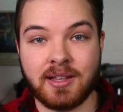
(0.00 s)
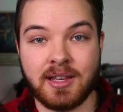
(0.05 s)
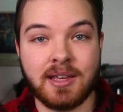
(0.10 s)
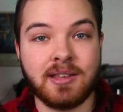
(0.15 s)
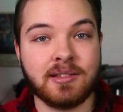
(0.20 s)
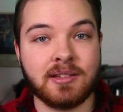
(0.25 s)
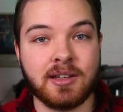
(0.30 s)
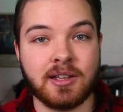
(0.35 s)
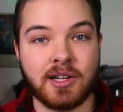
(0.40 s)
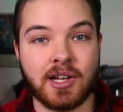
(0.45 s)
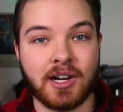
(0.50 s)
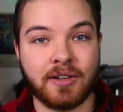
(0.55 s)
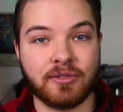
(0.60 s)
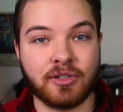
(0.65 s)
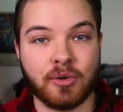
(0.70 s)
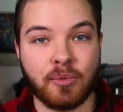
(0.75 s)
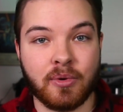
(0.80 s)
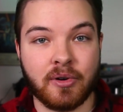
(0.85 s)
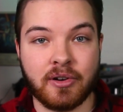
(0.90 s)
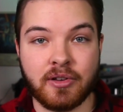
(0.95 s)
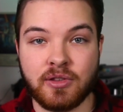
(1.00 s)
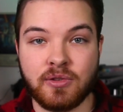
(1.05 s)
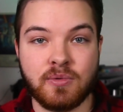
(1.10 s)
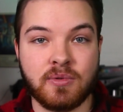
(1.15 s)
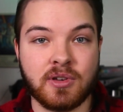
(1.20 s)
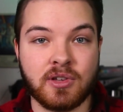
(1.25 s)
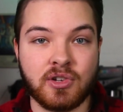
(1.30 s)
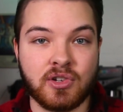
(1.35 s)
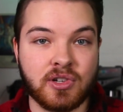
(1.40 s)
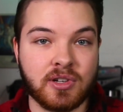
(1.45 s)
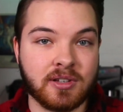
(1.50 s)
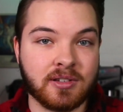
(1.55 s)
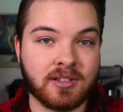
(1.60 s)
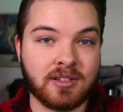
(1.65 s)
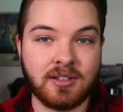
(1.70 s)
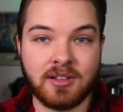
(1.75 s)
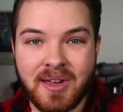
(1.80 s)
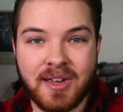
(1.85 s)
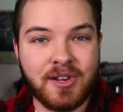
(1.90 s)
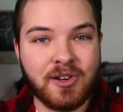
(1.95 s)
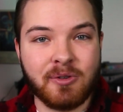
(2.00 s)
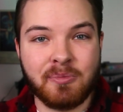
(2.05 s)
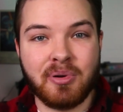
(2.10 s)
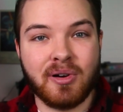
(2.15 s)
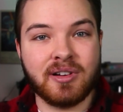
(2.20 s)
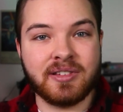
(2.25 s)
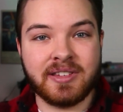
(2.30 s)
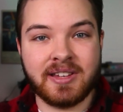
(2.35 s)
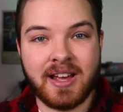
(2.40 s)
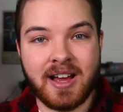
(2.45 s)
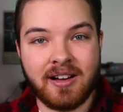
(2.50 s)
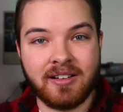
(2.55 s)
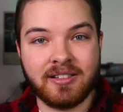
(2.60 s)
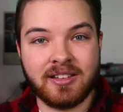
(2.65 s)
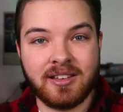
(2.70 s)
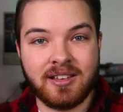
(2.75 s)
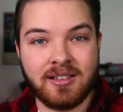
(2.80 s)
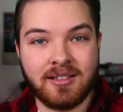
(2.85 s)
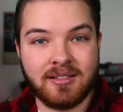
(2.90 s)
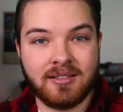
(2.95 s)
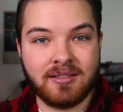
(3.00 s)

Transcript: easy enough to where you can just make your personality